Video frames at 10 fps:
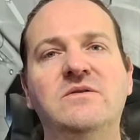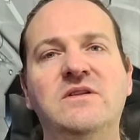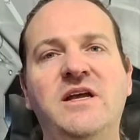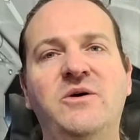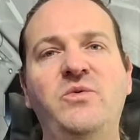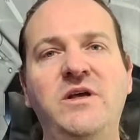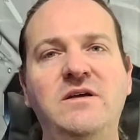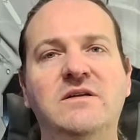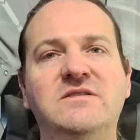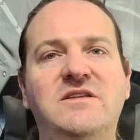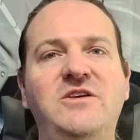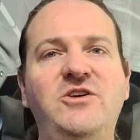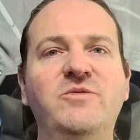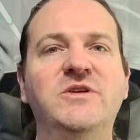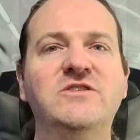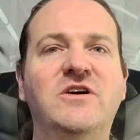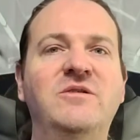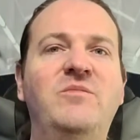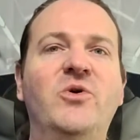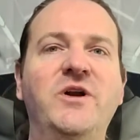Now, we as the humans
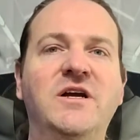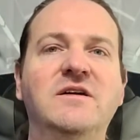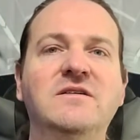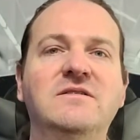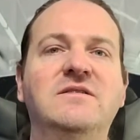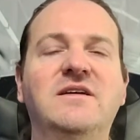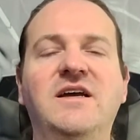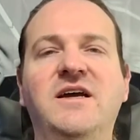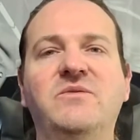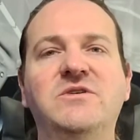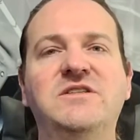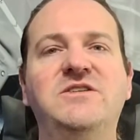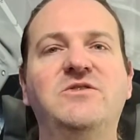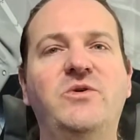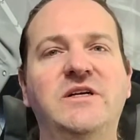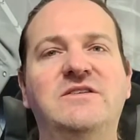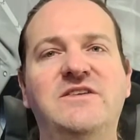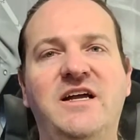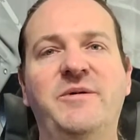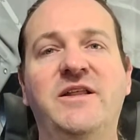are mourning, and we're still quite
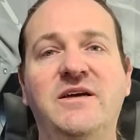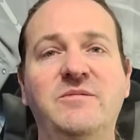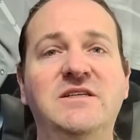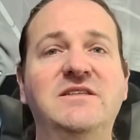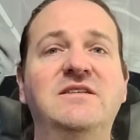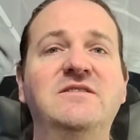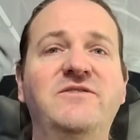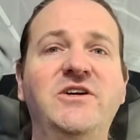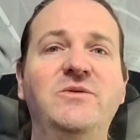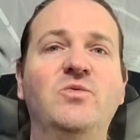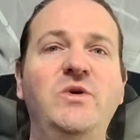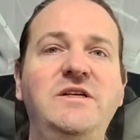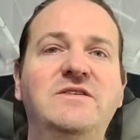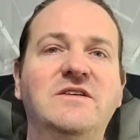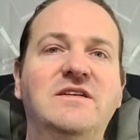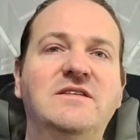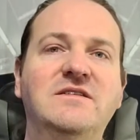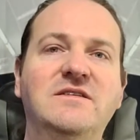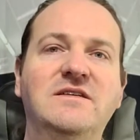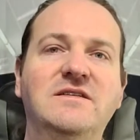sad about that because it is a very recent
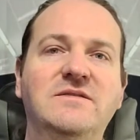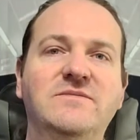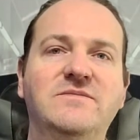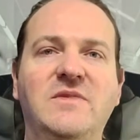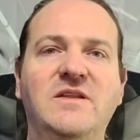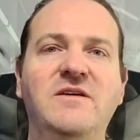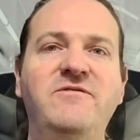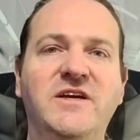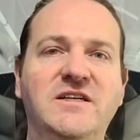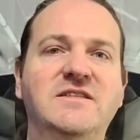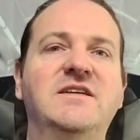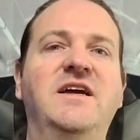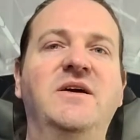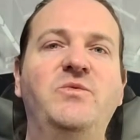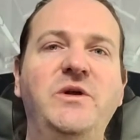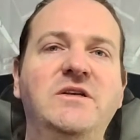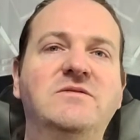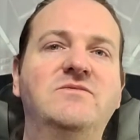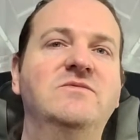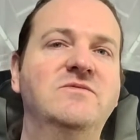event, and
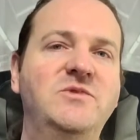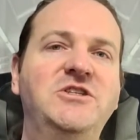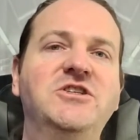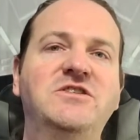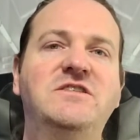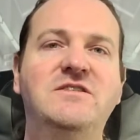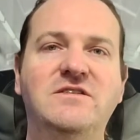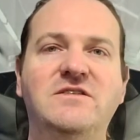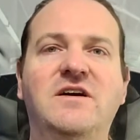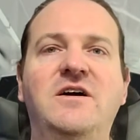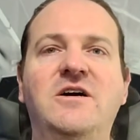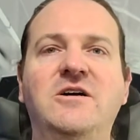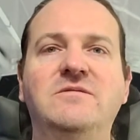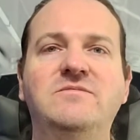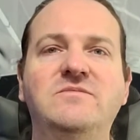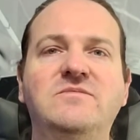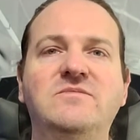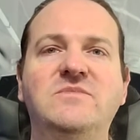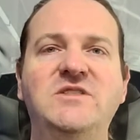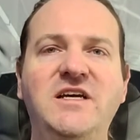we just are
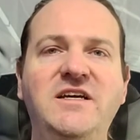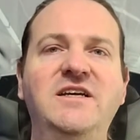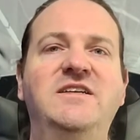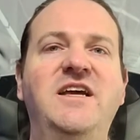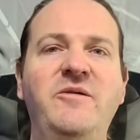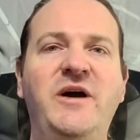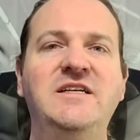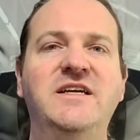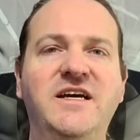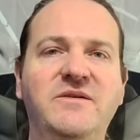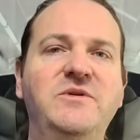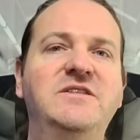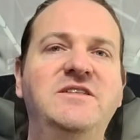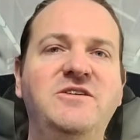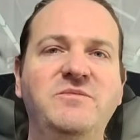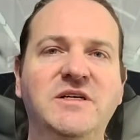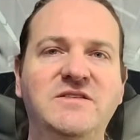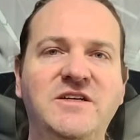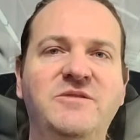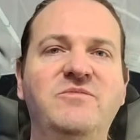taking it day by day. We still
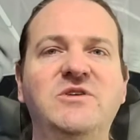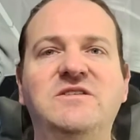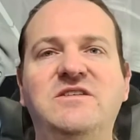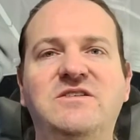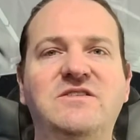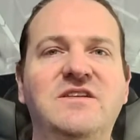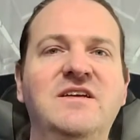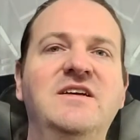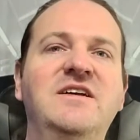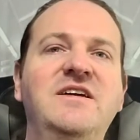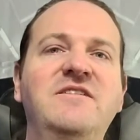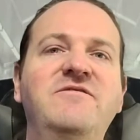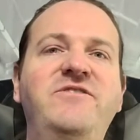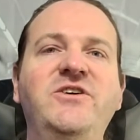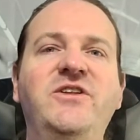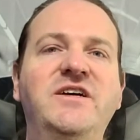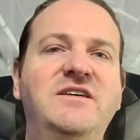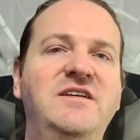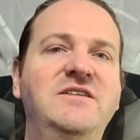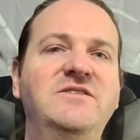miss him. We still feel like
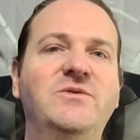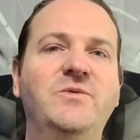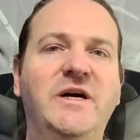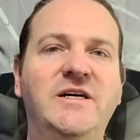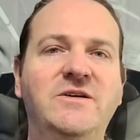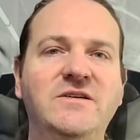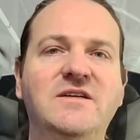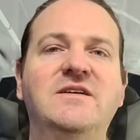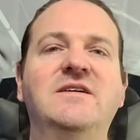he's around.